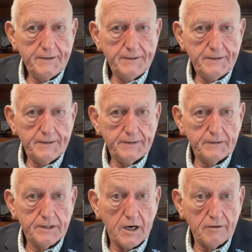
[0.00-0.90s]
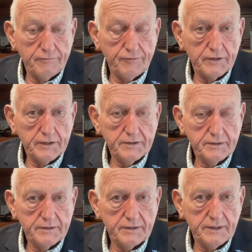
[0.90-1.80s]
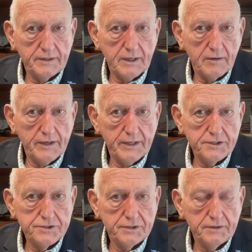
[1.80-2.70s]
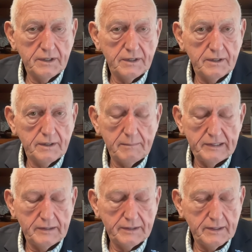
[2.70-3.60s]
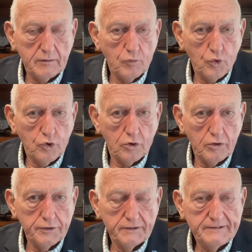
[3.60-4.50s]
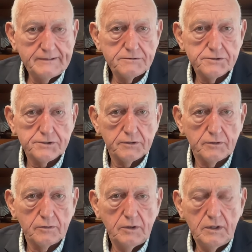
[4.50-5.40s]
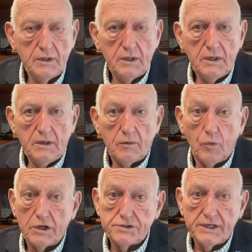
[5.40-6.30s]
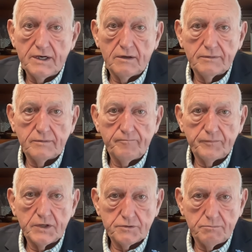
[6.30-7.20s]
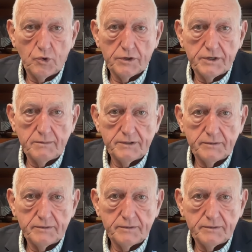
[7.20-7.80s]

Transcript: and conflict in our nation, in our world. So watch out. There's more coming.